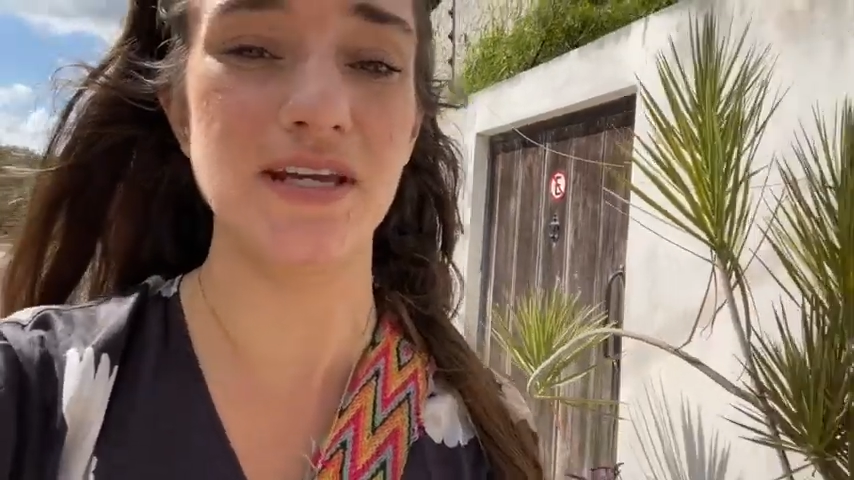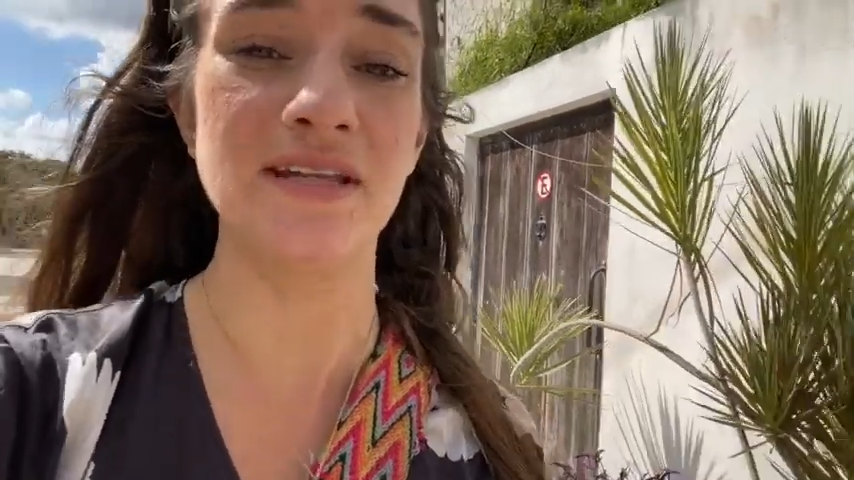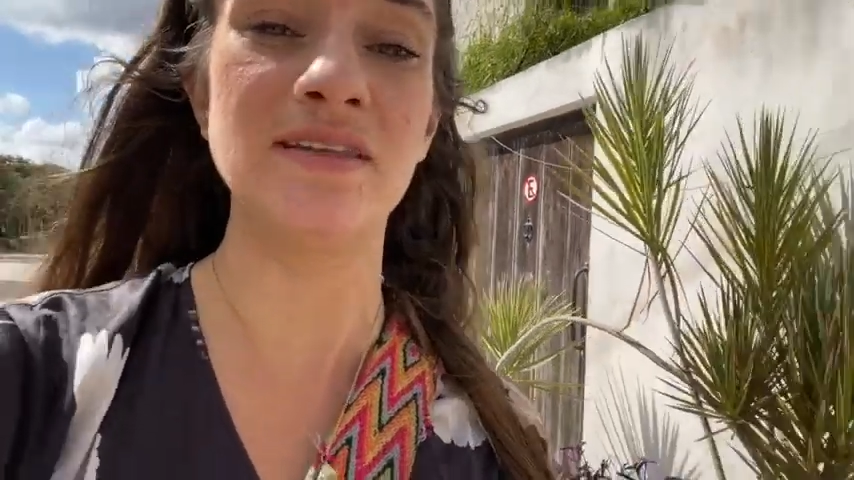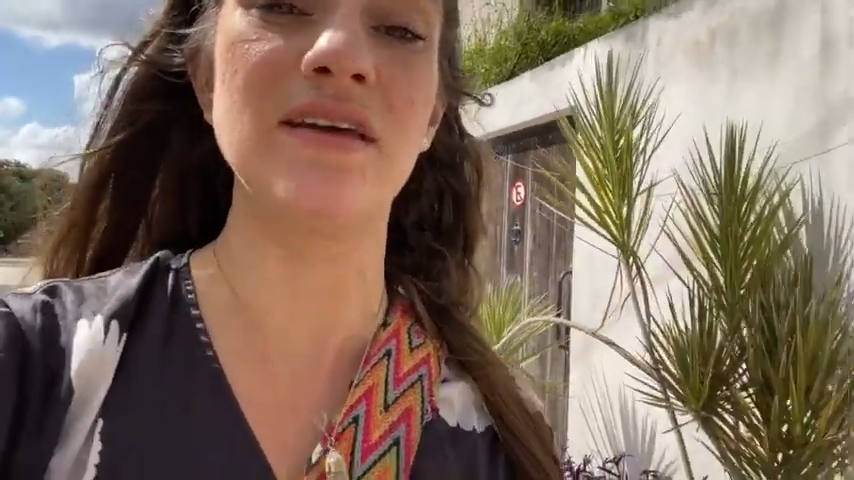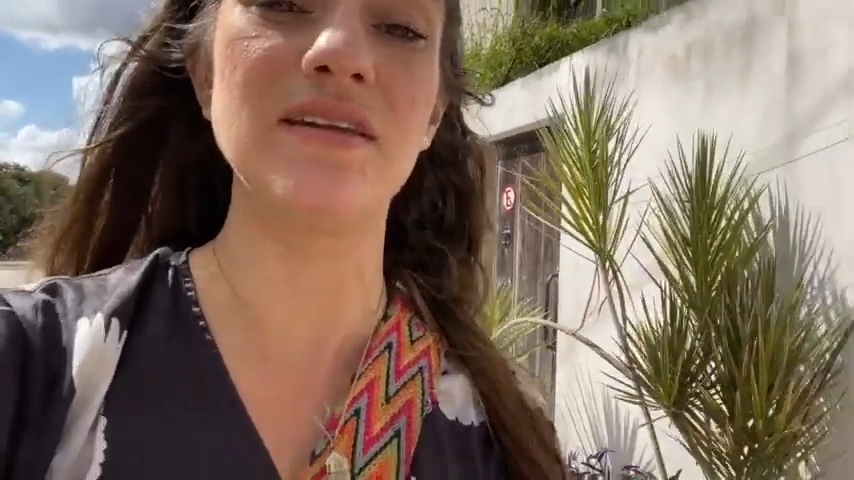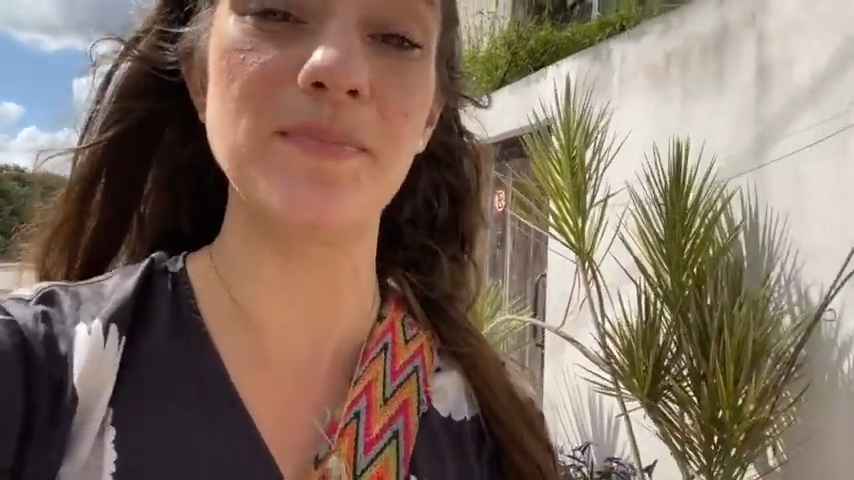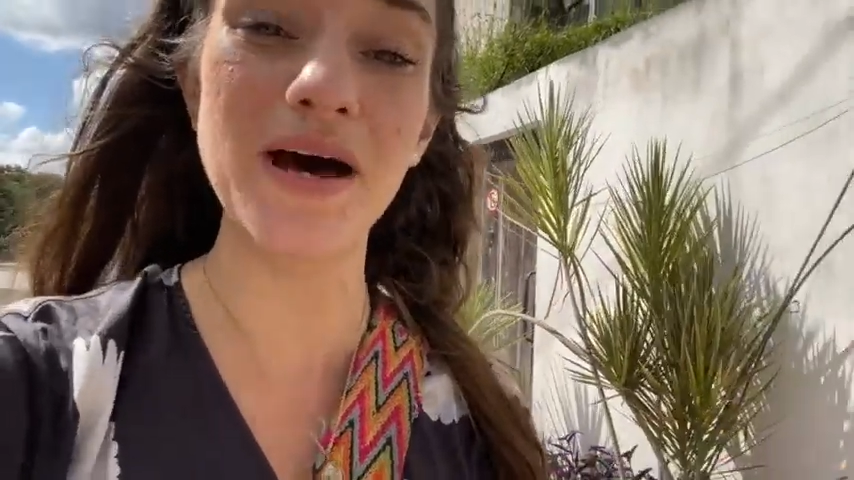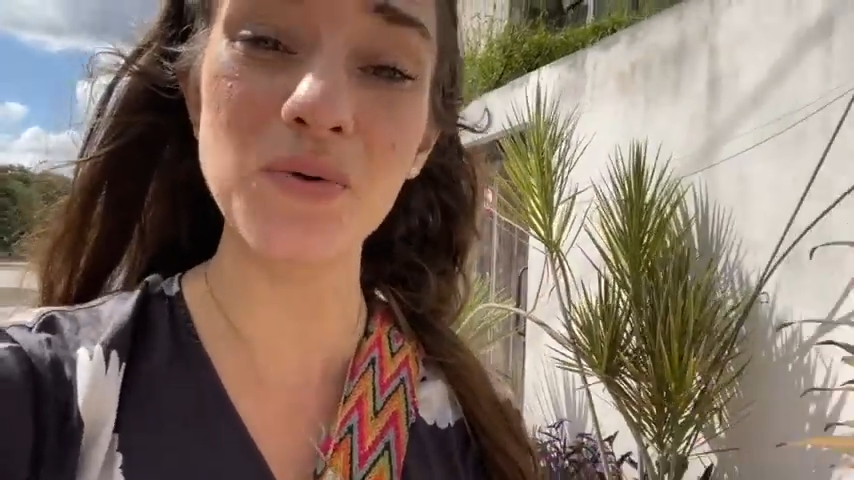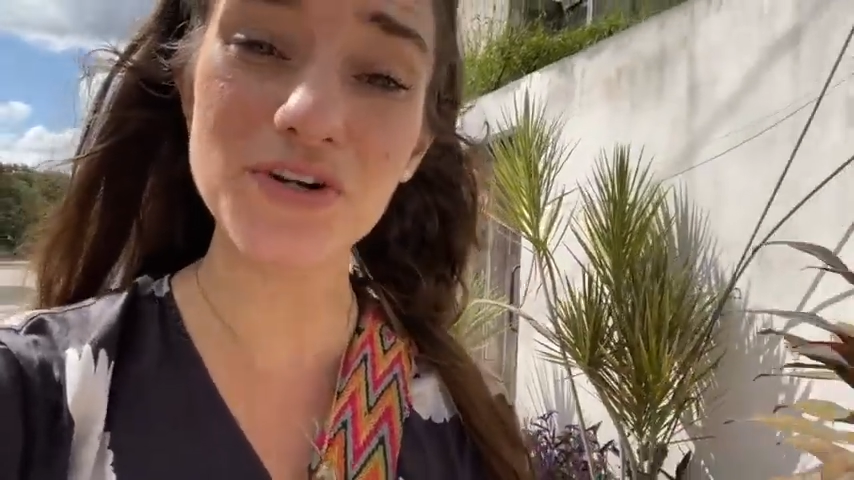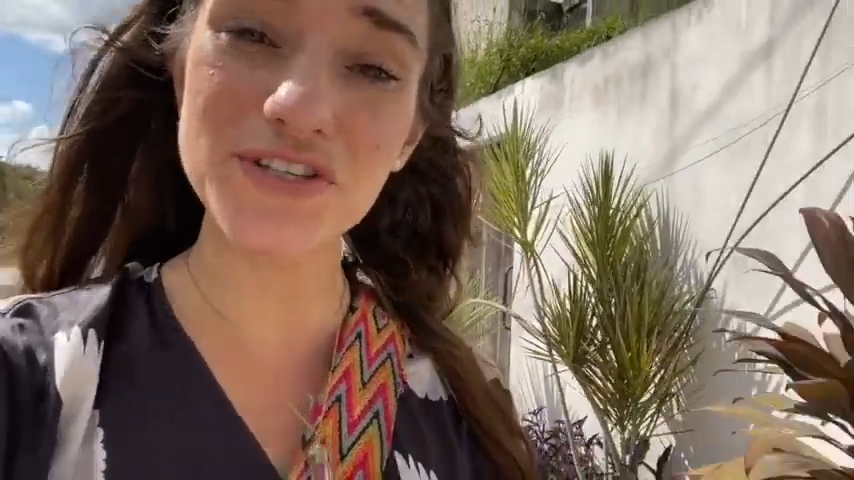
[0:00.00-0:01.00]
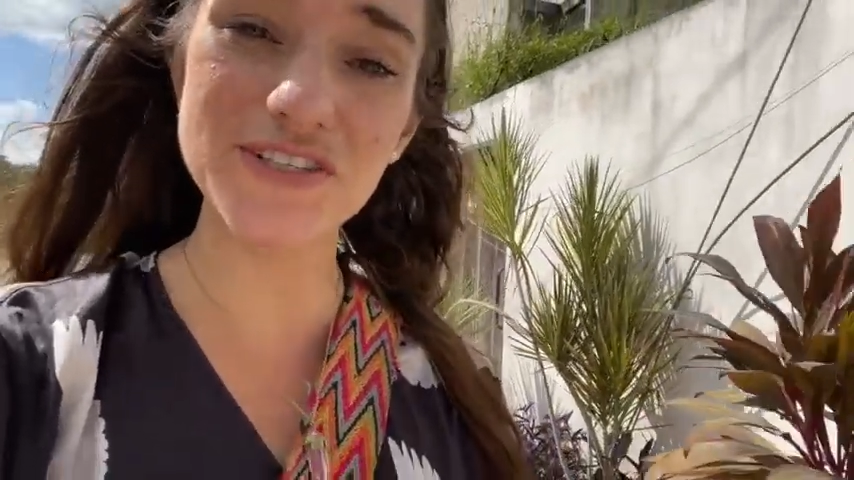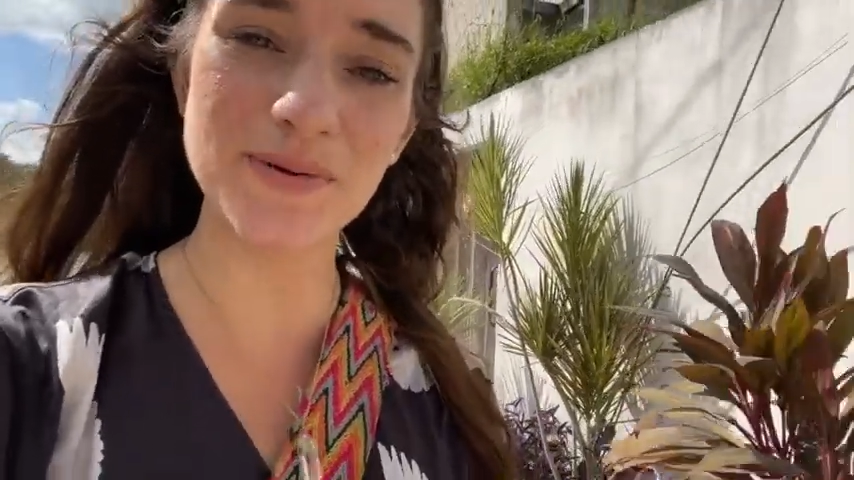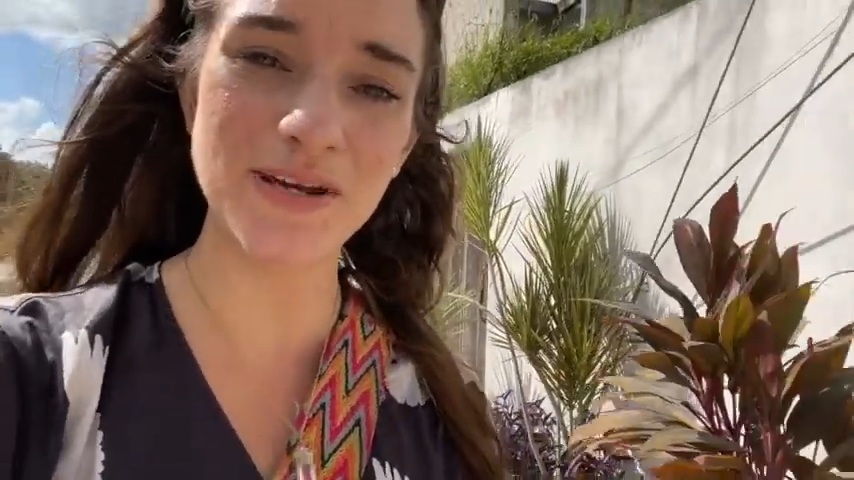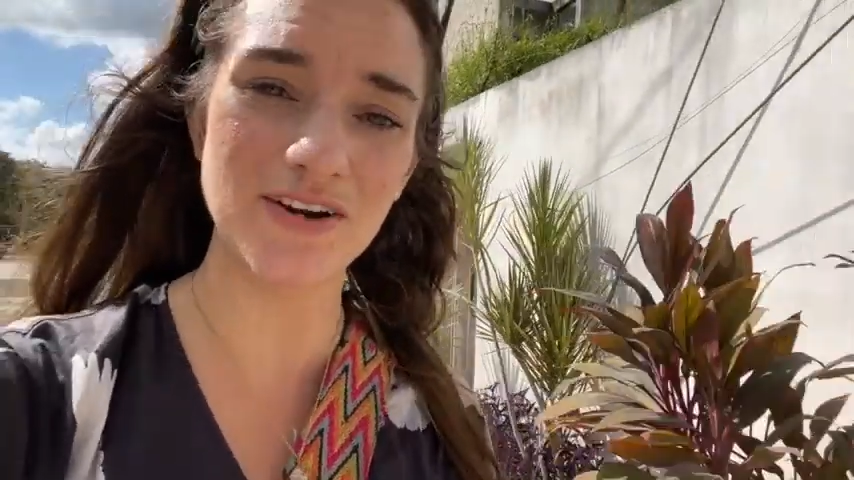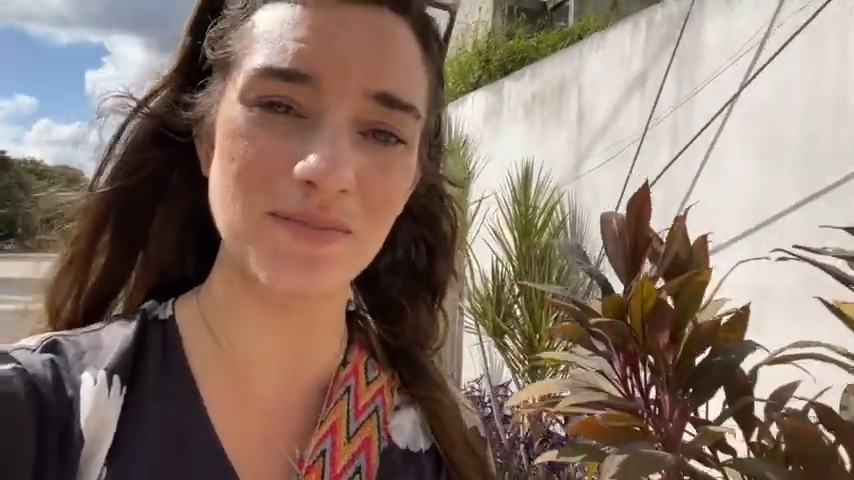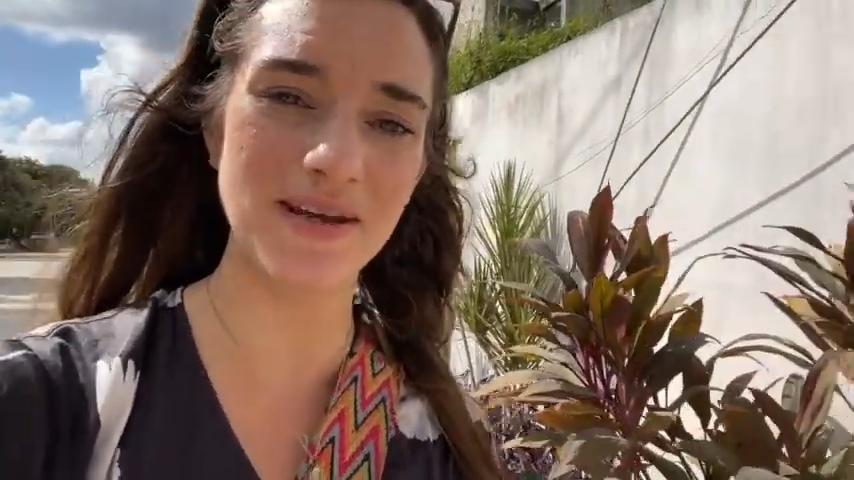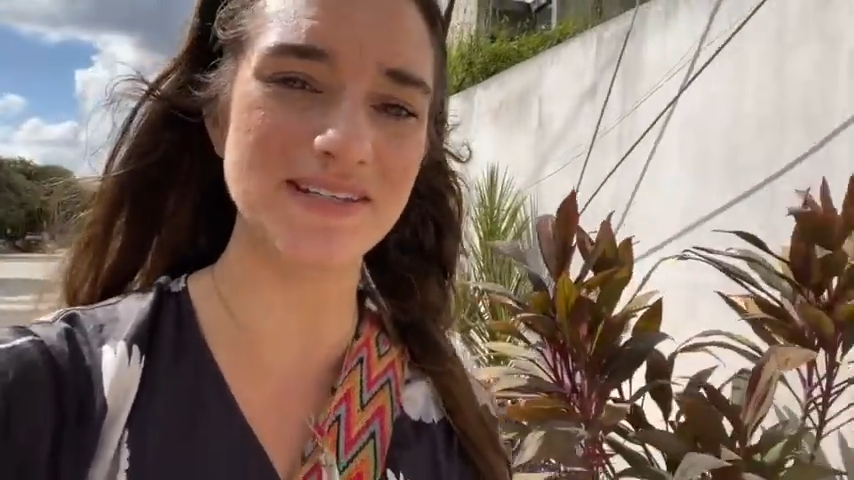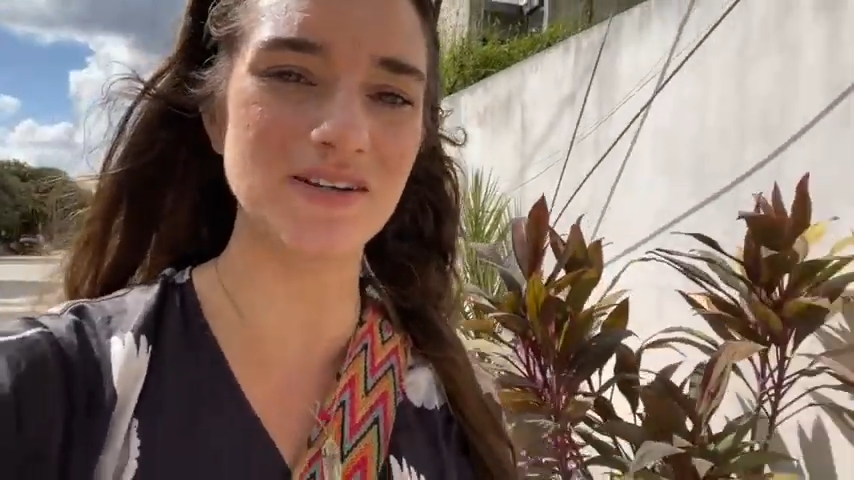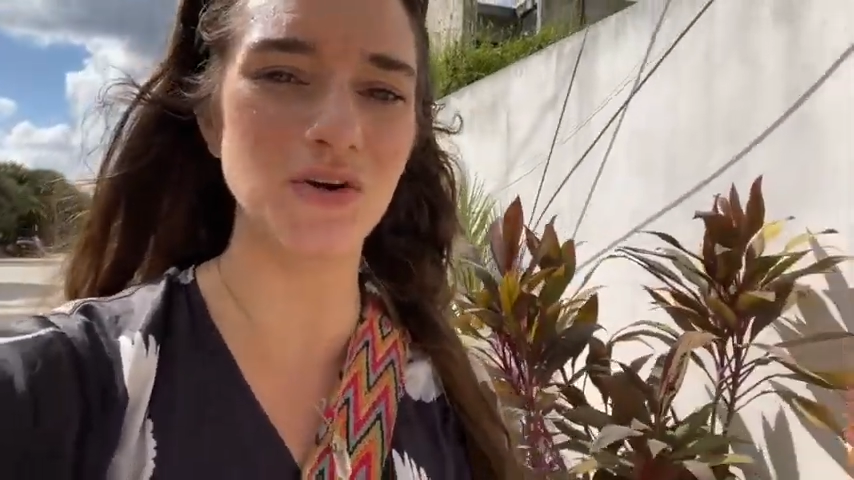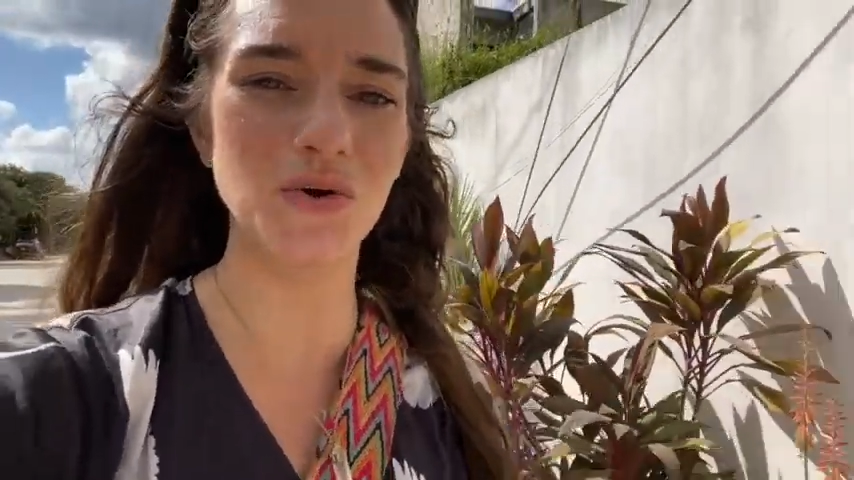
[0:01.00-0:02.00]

in the power system here in Mexico.